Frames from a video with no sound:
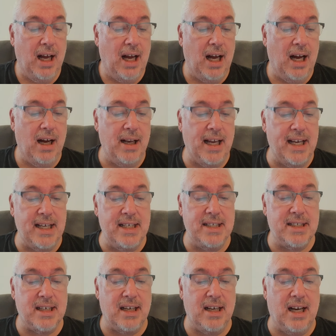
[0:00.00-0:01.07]
It
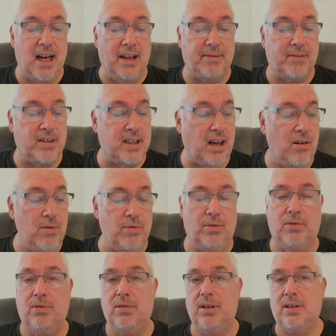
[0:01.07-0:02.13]
is a
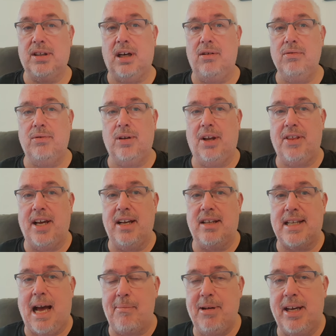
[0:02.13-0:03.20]
total, I
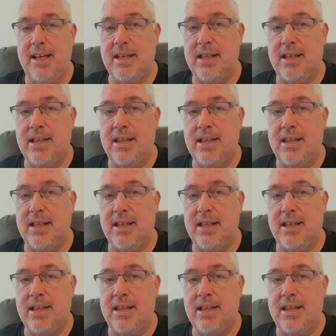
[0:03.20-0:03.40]
think, damning